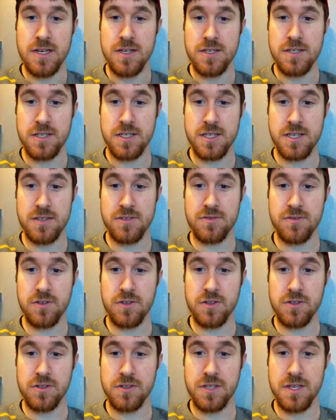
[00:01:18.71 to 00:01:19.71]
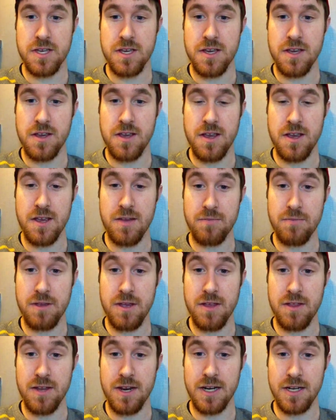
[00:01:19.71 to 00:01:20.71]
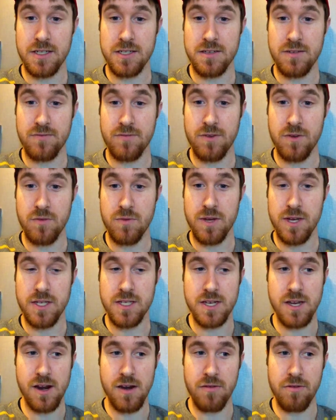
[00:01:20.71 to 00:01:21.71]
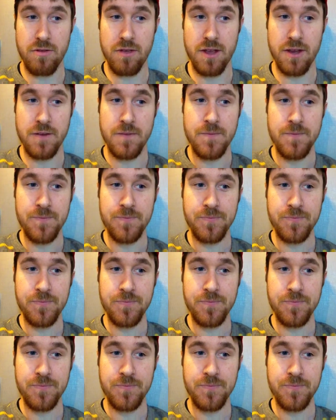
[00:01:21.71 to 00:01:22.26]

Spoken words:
successful he could be in the next few weeks kind of thing.